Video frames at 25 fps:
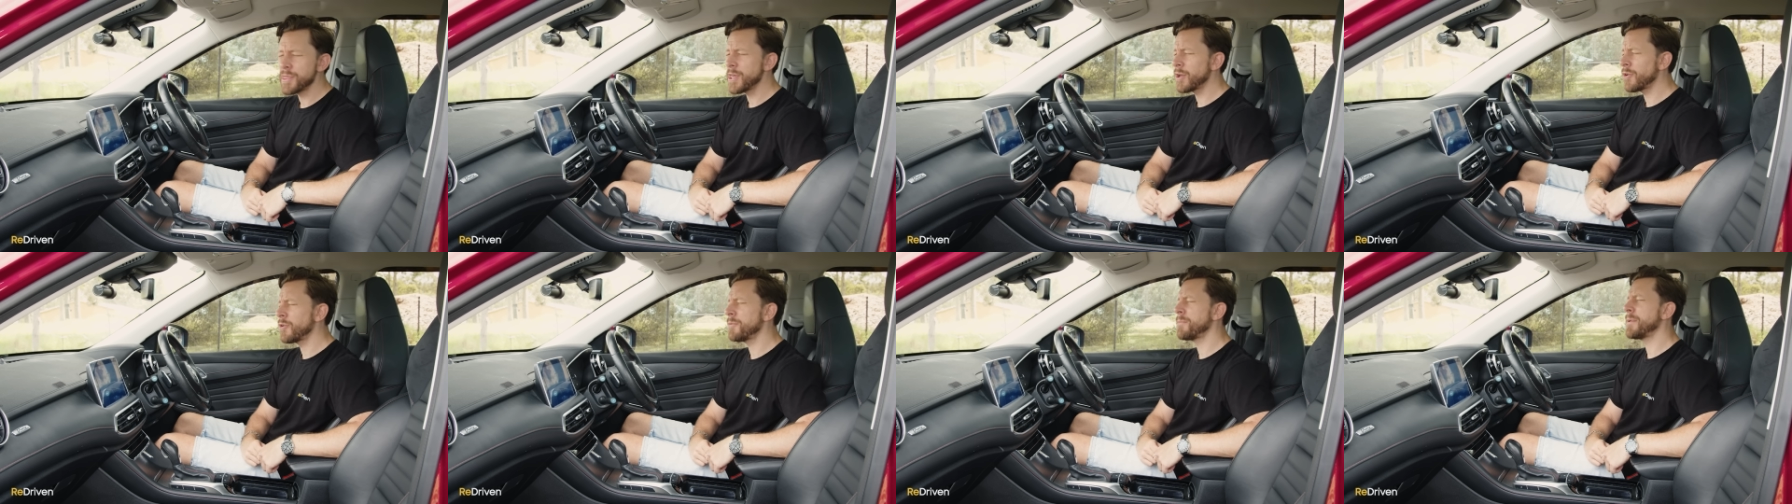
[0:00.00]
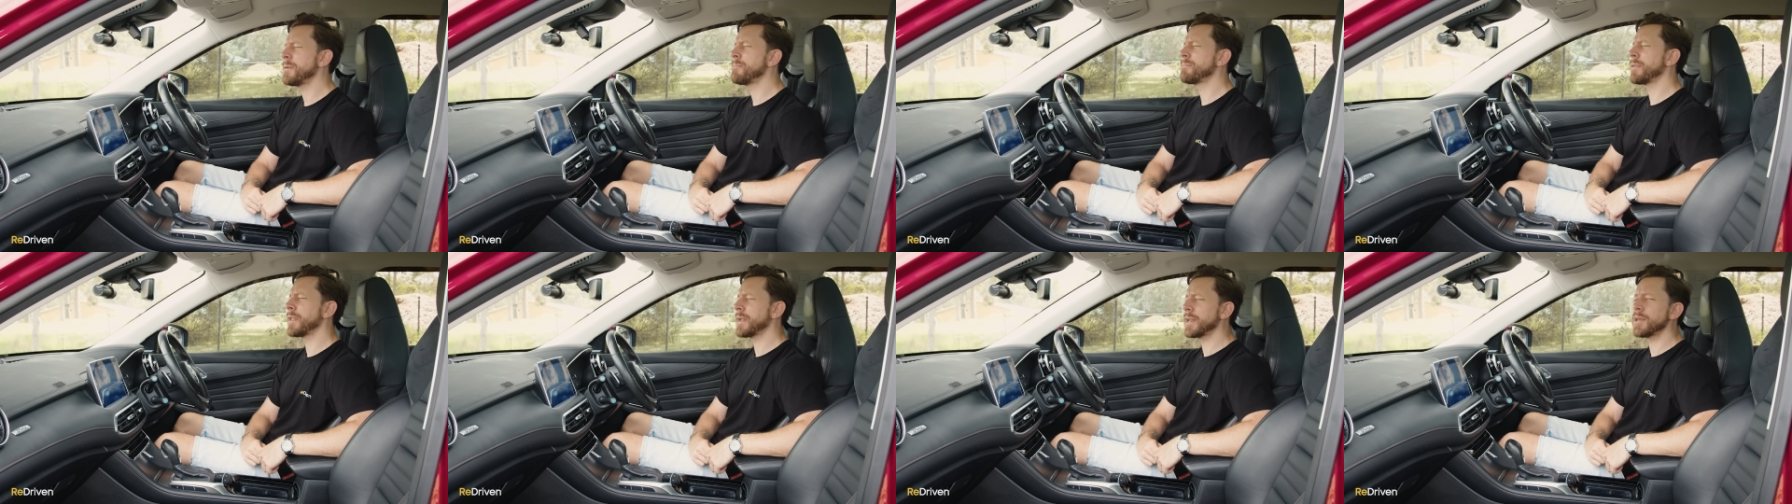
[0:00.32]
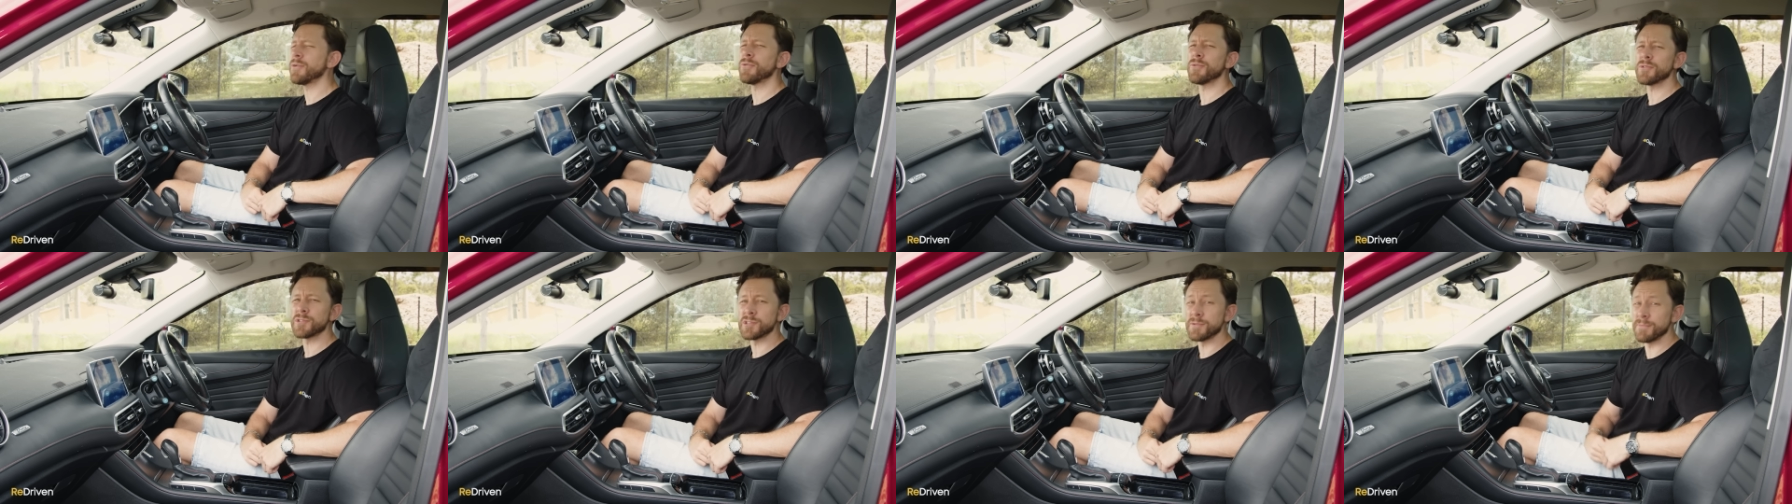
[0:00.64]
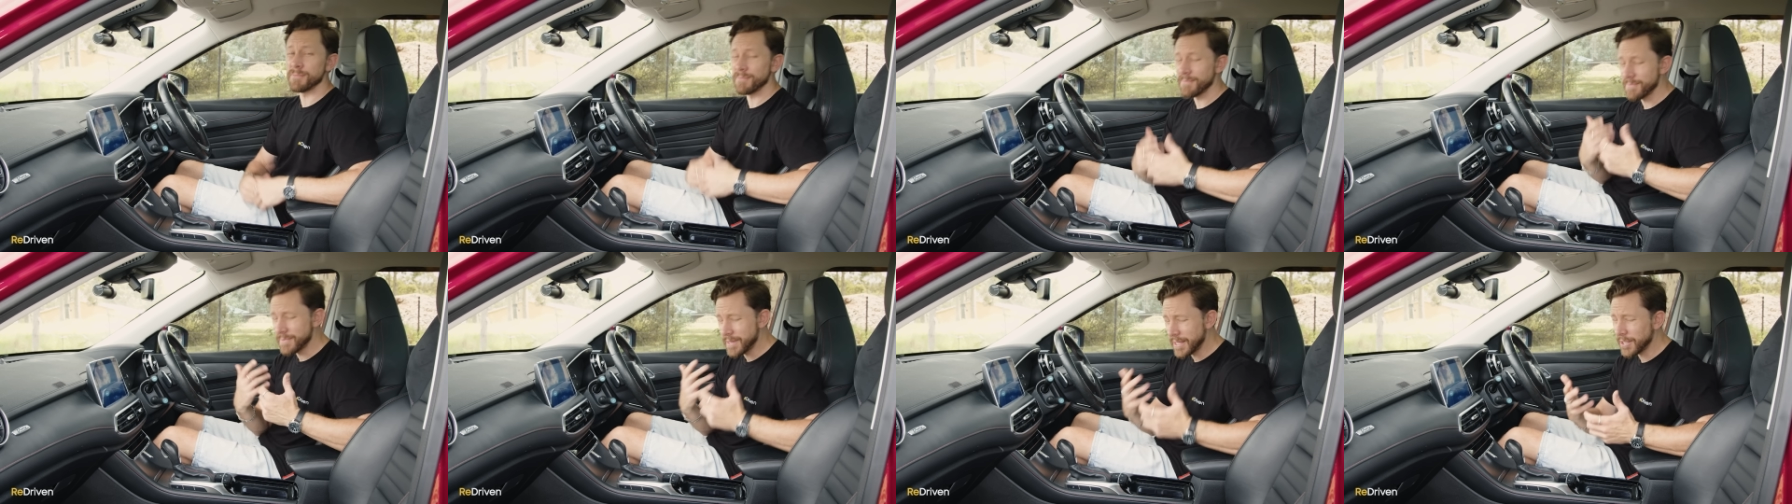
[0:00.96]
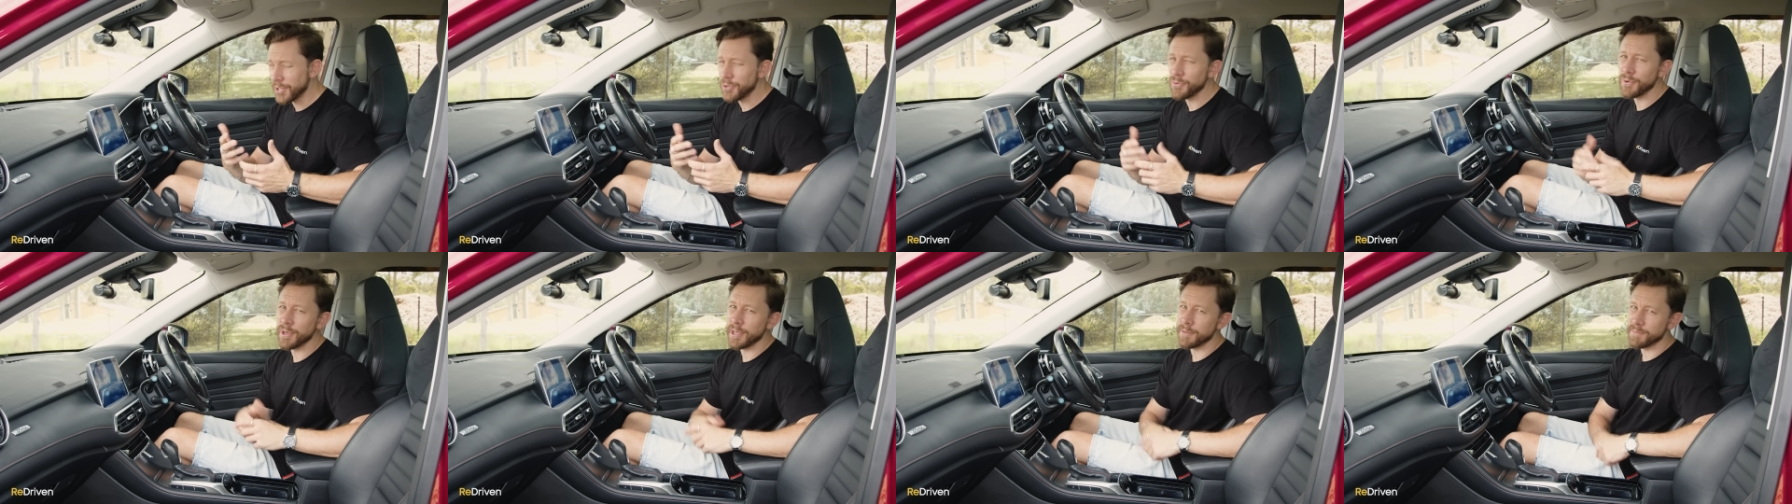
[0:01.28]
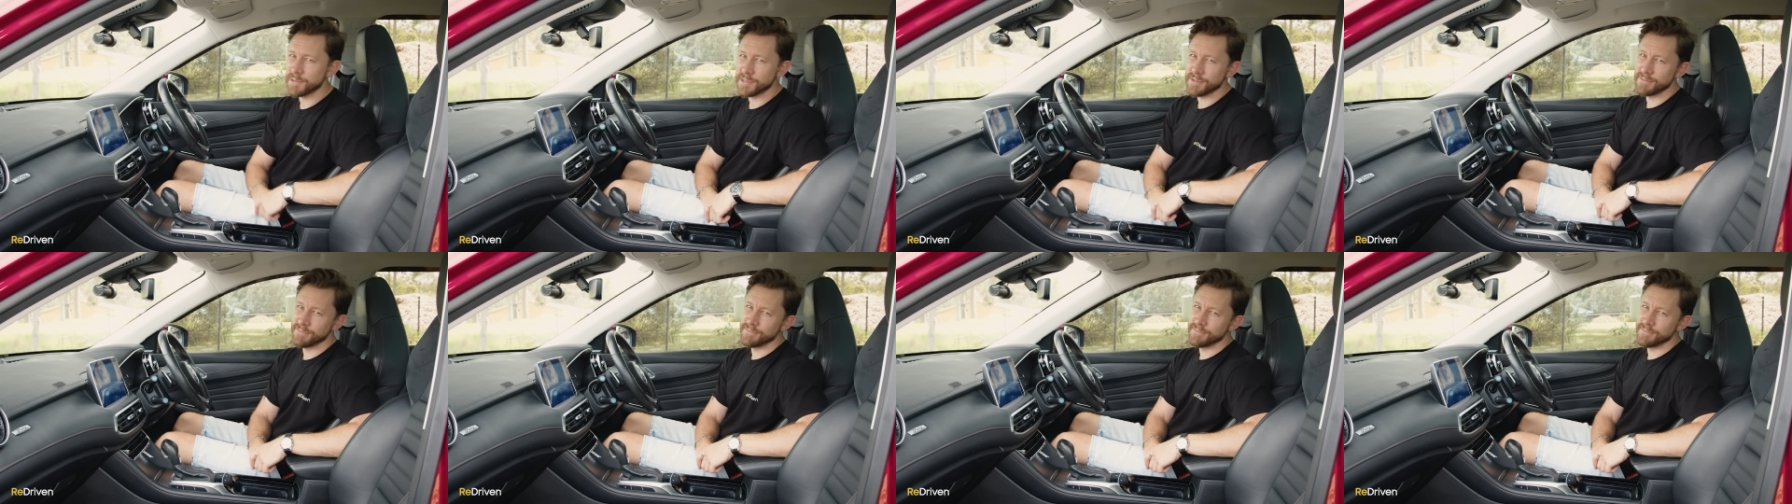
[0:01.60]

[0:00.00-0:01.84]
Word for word: That would be bloody awesome. Thank you heaps.